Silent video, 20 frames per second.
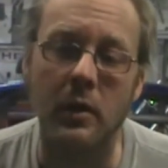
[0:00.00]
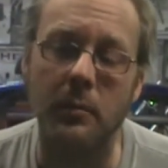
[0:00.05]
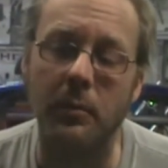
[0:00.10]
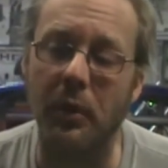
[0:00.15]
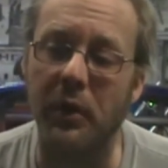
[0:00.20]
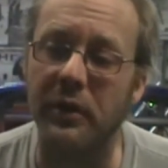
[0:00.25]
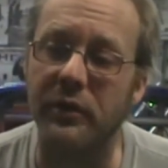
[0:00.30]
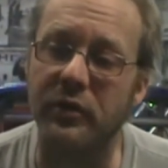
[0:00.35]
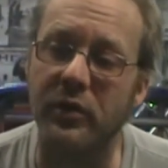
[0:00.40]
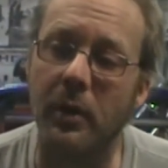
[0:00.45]

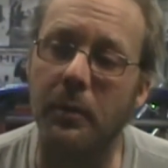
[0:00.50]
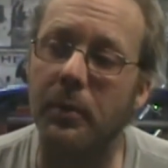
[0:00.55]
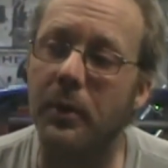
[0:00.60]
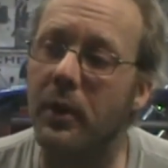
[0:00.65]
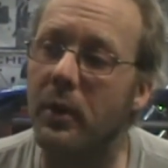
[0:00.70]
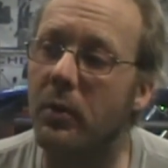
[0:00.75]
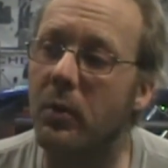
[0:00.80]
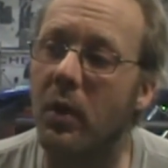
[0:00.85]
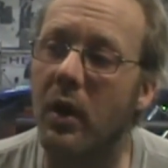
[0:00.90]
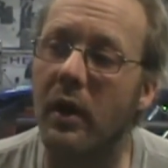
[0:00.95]
Place up
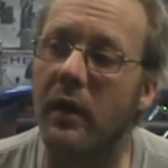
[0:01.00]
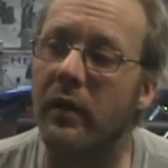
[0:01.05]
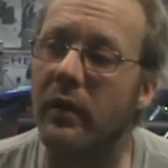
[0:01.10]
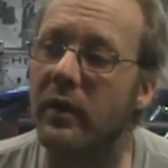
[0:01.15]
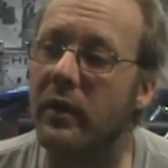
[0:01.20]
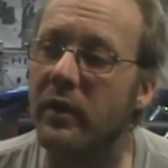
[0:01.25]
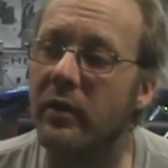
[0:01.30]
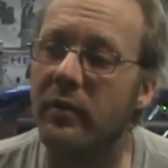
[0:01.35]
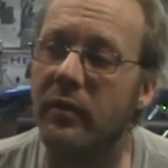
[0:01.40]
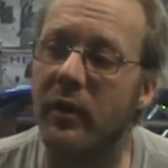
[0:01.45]
here where I
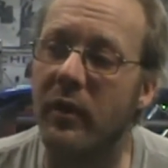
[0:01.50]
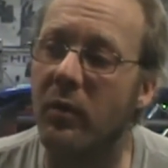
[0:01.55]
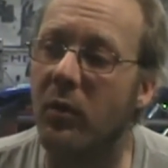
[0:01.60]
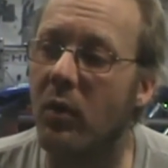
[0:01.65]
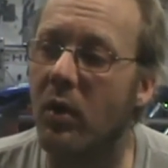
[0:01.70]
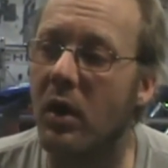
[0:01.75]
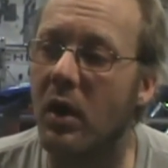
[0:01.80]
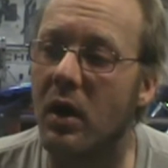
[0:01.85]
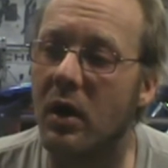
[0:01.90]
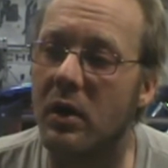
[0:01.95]
live, they
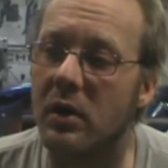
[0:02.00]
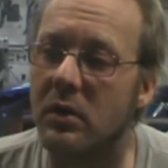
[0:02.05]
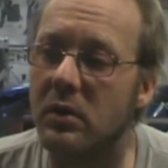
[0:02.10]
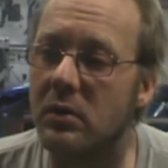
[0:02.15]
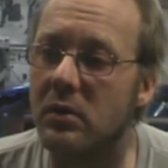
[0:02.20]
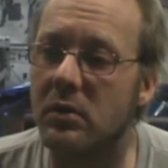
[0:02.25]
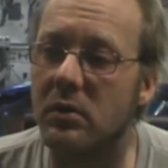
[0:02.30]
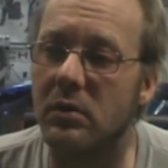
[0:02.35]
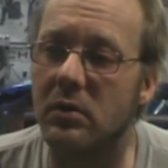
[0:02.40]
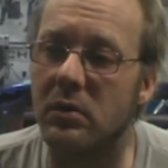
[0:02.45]
wanted
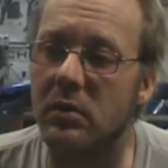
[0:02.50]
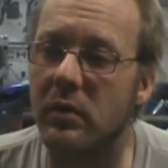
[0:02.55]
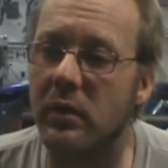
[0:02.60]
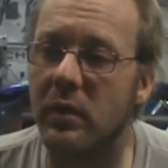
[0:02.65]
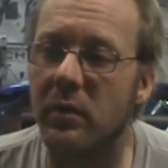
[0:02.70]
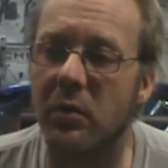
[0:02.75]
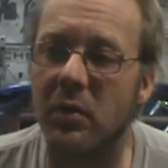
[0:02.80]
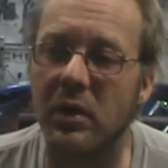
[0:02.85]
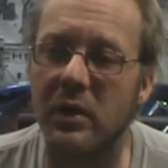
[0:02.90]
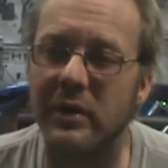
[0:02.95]

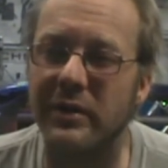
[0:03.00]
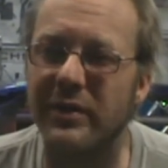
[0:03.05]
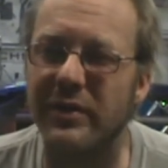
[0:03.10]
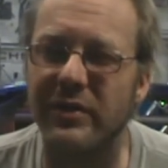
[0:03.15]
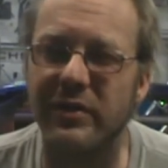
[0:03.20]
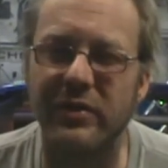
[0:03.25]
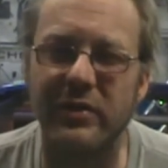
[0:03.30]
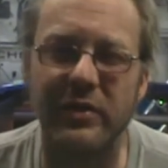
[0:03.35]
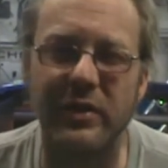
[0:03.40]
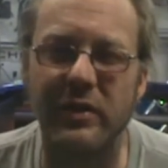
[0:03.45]

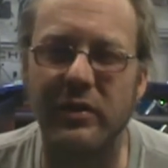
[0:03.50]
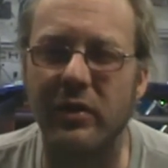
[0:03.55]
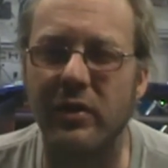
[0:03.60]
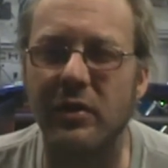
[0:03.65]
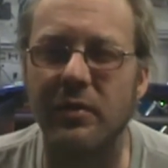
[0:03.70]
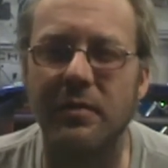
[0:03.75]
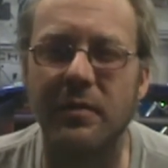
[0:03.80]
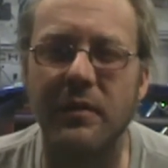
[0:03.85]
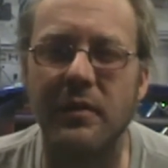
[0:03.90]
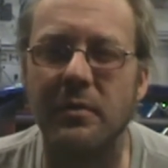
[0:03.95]

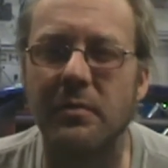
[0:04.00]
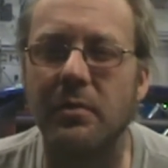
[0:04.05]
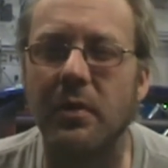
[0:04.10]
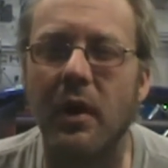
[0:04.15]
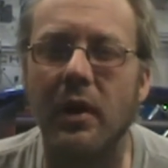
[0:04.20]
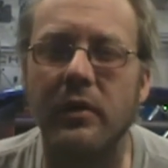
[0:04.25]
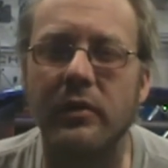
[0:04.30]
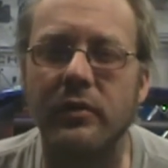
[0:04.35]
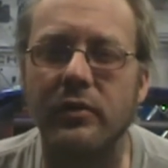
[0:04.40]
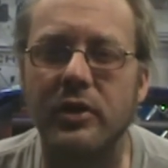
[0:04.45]

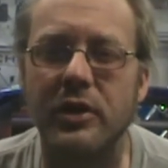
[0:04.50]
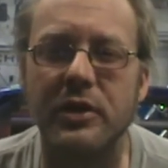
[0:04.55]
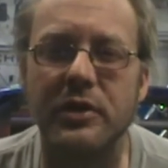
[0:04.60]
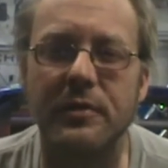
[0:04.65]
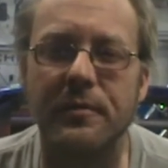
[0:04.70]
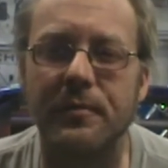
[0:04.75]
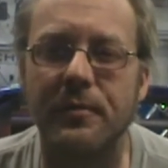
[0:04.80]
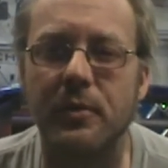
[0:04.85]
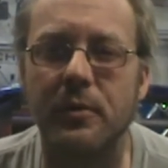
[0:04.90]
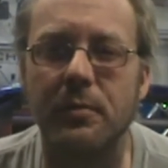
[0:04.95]
$650 to change
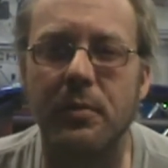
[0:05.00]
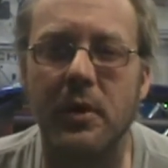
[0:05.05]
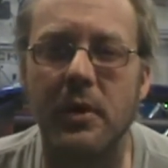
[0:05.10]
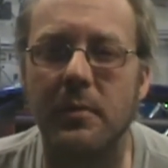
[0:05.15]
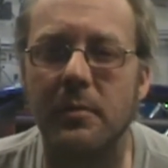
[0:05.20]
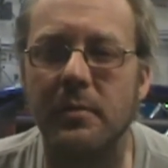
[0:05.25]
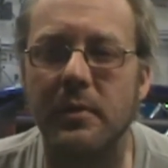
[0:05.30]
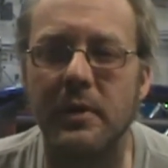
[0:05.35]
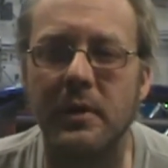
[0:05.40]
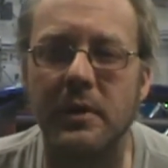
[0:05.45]
the fuel
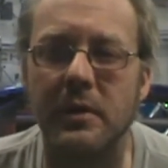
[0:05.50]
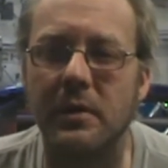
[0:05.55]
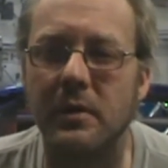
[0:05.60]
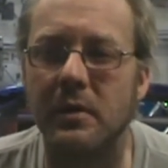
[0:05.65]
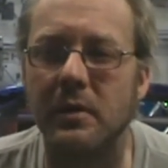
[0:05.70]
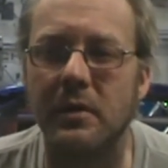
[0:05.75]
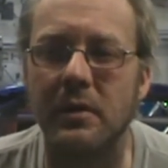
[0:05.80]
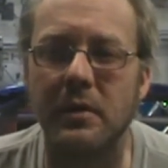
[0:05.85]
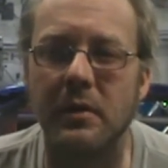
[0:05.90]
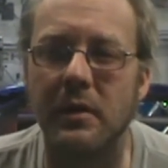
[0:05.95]
pump
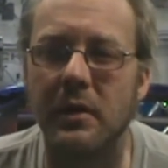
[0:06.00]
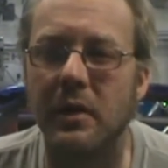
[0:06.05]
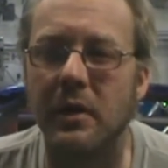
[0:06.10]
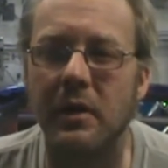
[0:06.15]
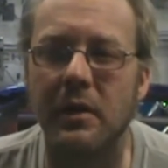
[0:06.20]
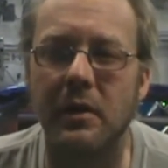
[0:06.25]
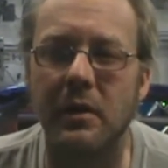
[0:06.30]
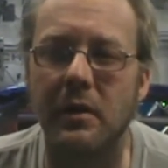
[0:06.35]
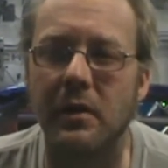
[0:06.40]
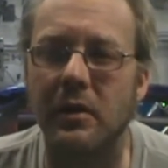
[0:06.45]

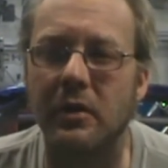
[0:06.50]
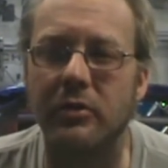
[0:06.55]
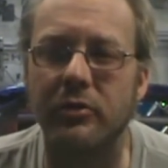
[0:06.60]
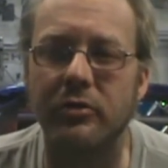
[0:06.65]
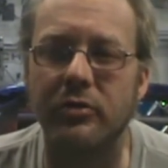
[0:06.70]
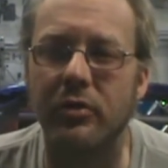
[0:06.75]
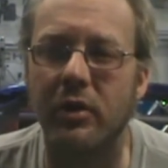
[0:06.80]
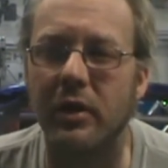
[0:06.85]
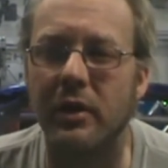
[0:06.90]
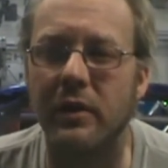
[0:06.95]
in a
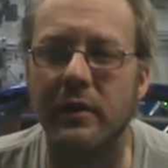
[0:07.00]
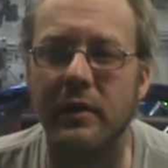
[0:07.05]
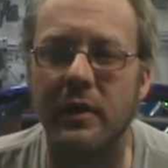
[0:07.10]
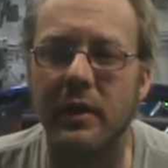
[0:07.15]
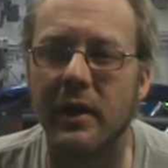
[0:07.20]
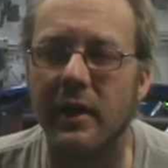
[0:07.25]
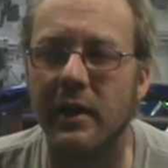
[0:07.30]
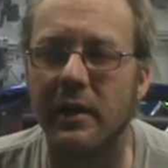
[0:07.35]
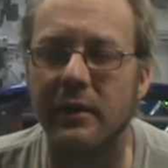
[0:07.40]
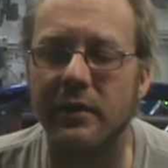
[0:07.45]
truck
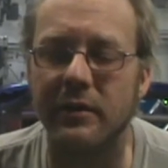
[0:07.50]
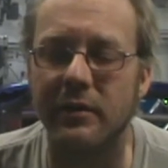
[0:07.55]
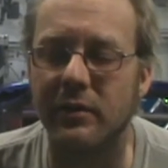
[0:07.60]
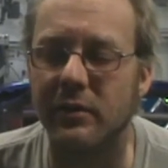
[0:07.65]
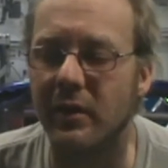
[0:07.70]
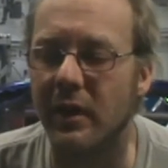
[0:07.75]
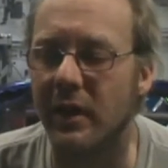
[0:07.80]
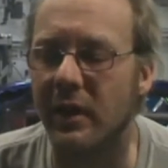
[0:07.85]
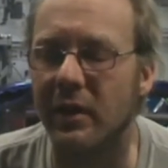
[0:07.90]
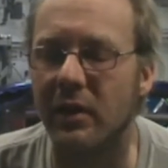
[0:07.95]
that
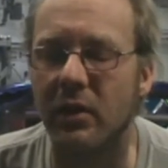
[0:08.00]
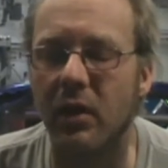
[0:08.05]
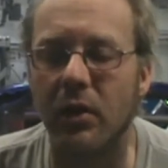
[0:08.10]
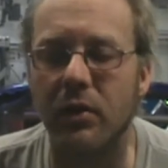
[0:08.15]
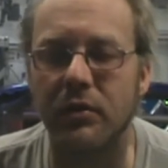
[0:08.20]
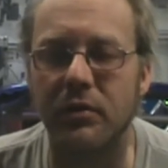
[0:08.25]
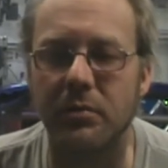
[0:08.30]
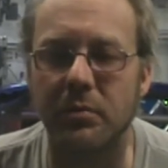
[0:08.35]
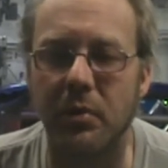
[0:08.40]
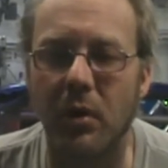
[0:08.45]
has
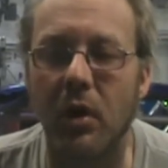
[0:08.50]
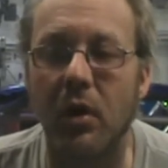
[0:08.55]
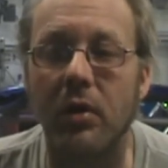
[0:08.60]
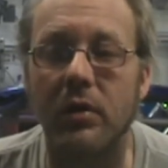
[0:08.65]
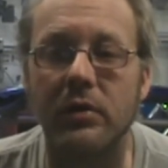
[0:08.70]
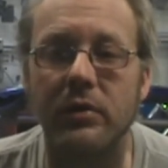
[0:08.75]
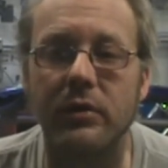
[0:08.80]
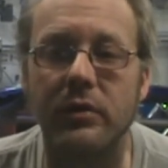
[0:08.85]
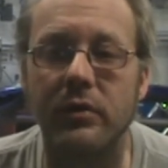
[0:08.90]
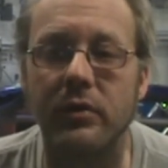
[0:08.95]
$80 in
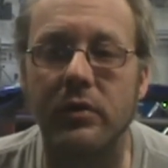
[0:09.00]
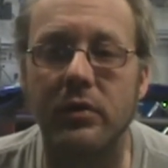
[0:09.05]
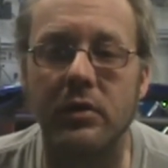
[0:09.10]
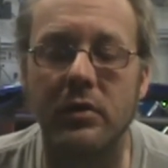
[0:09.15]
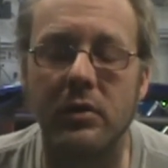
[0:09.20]
parts.